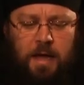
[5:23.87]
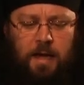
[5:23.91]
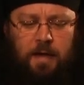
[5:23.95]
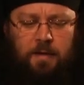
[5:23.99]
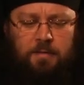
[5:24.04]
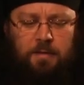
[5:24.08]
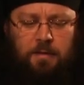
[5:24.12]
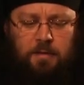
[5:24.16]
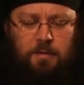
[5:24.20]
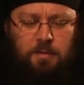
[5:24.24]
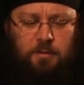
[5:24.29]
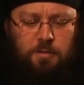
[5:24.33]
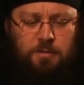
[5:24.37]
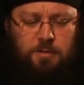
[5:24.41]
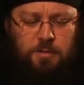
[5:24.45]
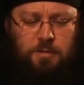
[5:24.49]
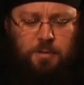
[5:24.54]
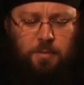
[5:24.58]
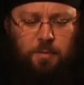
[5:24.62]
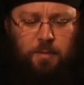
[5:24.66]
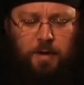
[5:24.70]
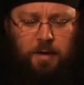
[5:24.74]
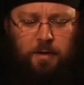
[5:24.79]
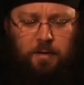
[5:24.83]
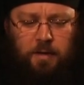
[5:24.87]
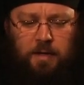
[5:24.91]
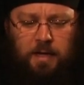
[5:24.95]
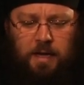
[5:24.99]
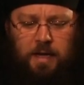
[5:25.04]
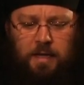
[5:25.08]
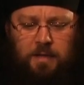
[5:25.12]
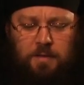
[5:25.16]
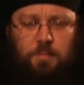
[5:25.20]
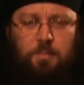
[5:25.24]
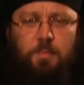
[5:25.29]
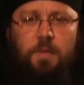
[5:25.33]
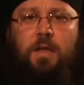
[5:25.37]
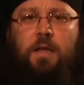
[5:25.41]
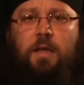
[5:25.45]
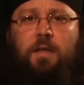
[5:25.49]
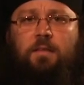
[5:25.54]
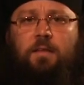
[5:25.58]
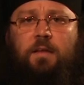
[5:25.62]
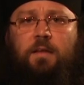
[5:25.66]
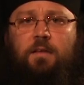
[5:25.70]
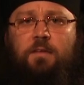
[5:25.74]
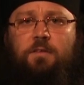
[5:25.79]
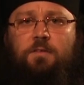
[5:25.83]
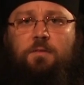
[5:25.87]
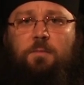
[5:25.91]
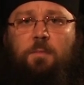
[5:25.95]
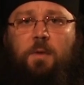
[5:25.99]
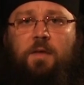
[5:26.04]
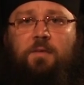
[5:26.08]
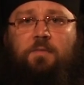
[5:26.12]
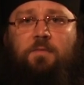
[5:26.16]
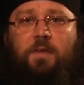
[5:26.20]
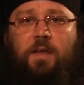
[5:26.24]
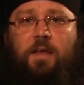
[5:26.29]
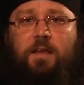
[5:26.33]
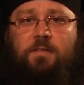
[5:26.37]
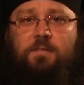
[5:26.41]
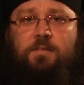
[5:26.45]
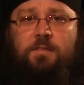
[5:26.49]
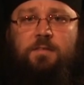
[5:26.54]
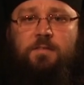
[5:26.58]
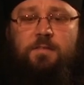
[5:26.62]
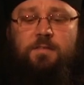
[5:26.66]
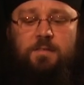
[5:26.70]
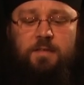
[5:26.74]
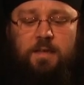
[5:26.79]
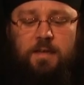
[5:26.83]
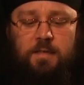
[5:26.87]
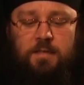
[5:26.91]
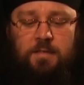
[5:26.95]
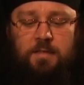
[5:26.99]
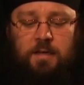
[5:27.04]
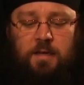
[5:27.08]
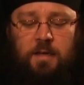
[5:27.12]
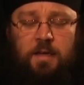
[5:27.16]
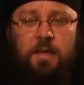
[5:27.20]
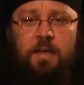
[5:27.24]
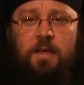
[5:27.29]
and they looked squarely at me and then into my face and said,